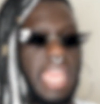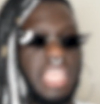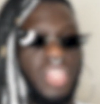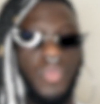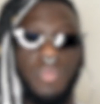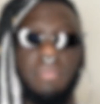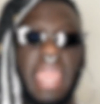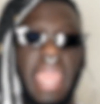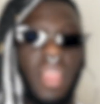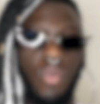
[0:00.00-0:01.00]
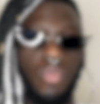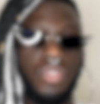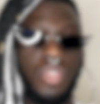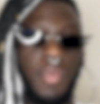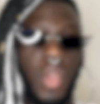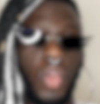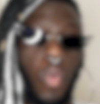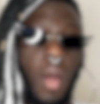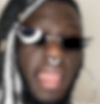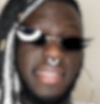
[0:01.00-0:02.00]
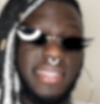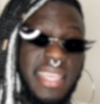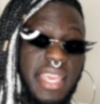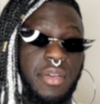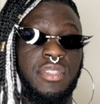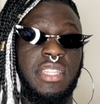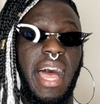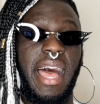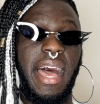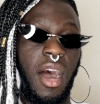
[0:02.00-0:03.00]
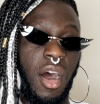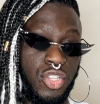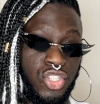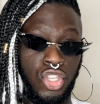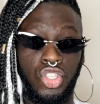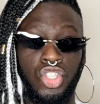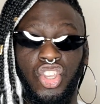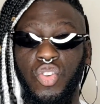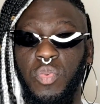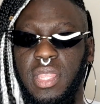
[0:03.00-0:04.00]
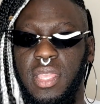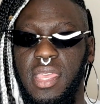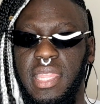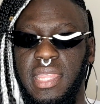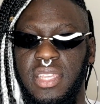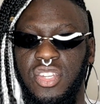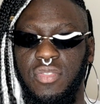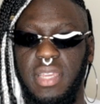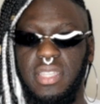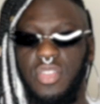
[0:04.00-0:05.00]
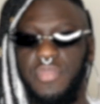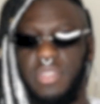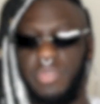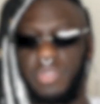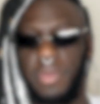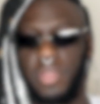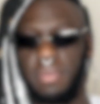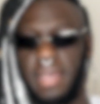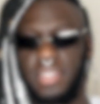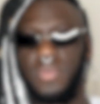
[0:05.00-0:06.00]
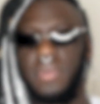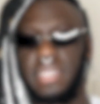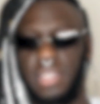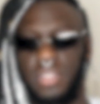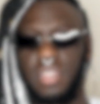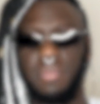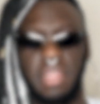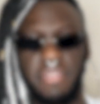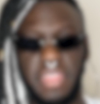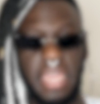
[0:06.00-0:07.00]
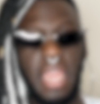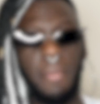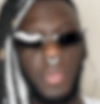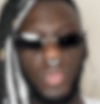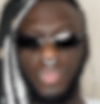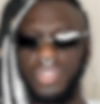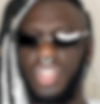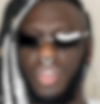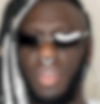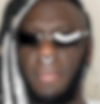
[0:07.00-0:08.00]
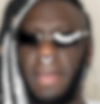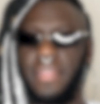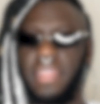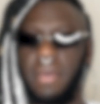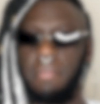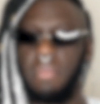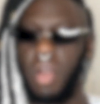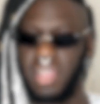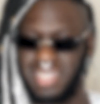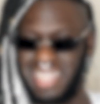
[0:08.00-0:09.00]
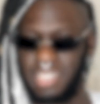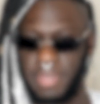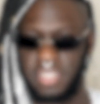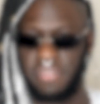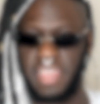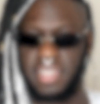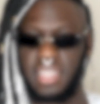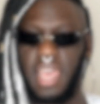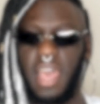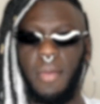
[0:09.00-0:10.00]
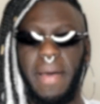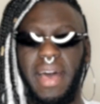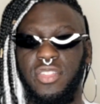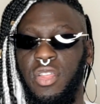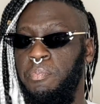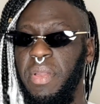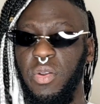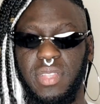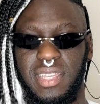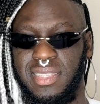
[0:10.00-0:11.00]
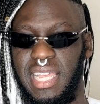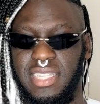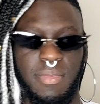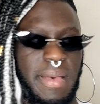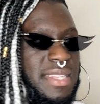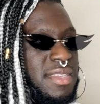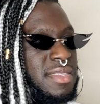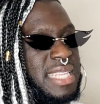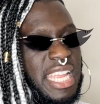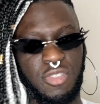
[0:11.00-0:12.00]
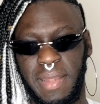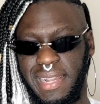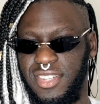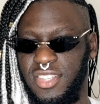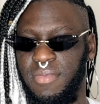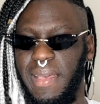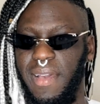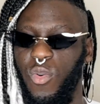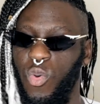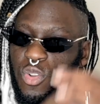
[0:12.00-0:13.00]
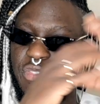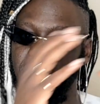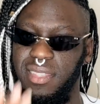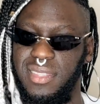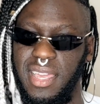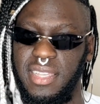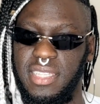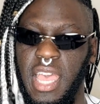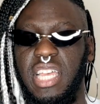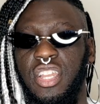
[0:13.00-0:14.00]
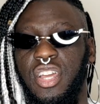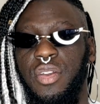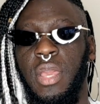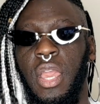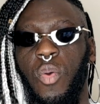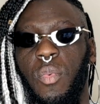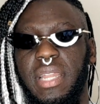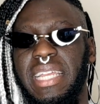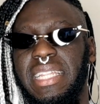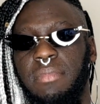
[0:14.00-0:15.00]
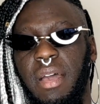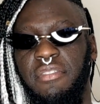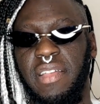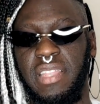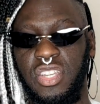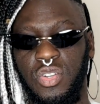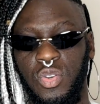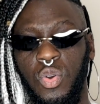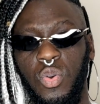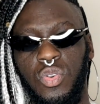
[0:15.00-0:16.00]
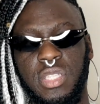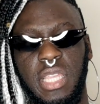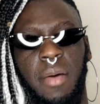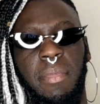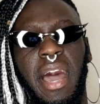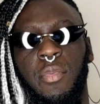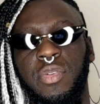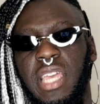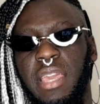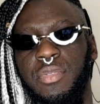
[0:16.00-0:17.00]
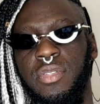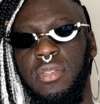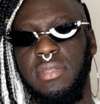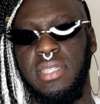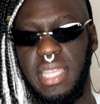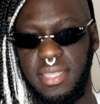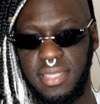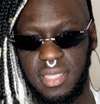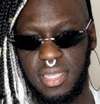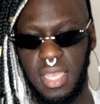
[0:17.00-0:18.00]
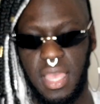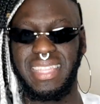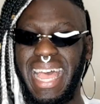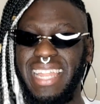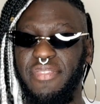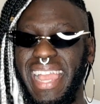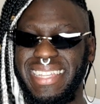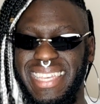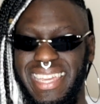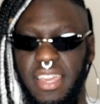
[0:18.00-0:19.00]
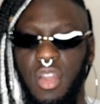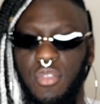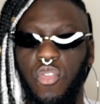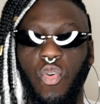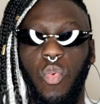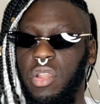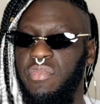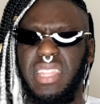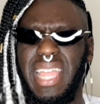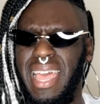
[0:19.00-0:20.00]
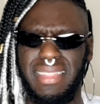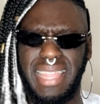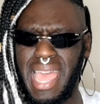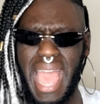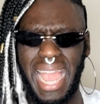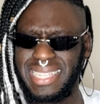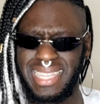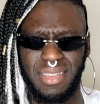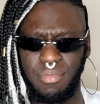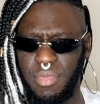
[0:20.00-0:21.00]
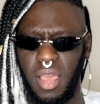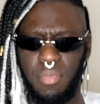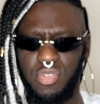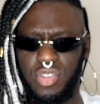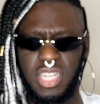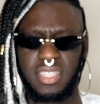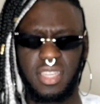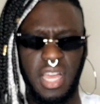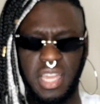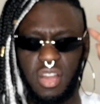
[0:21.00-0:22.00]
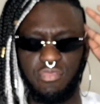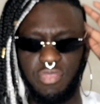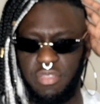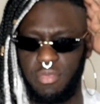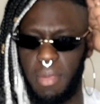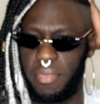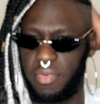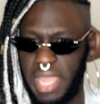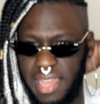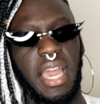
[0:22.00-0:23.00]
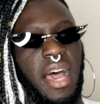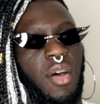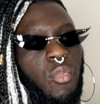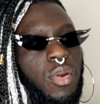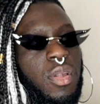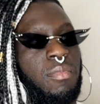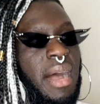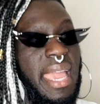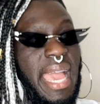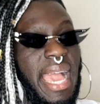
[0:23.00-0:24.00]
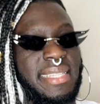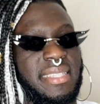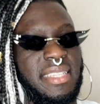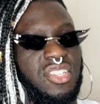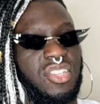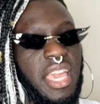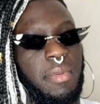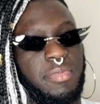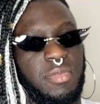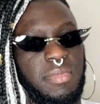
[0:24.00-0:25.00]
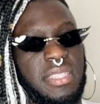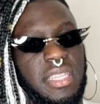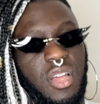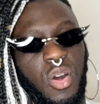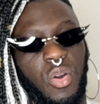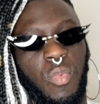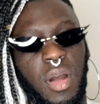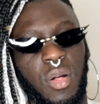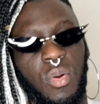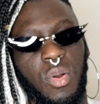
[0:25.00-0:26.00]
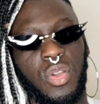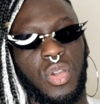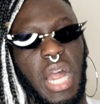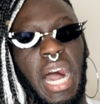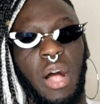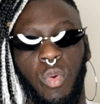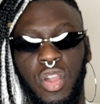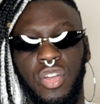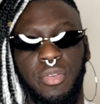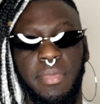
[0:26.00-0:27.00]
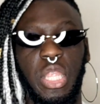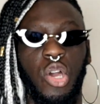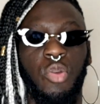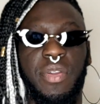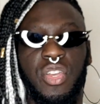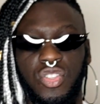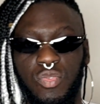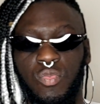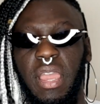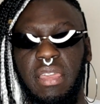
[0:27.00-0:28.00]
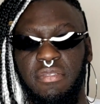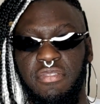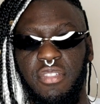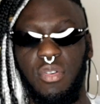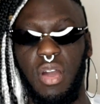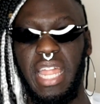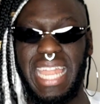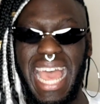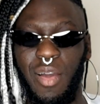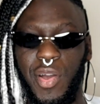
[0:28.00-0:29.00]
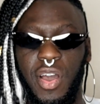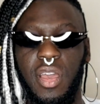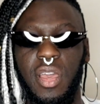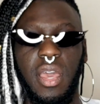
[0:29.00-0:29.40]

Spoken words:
You may also acquire skills that are to do with the industry. So obviously we've spoken about swings and ensemble and everything, but also about the marketing aspects of things, about the building sets, about the stage managers, about all of these things. Because I know when I did my foundation course, I was able to assist the head of acting for one of their acting projects. I can't really remember now. My acting teacher came up to me and said, "Oh, well, I'll work on your monologue, but could you wait for an hour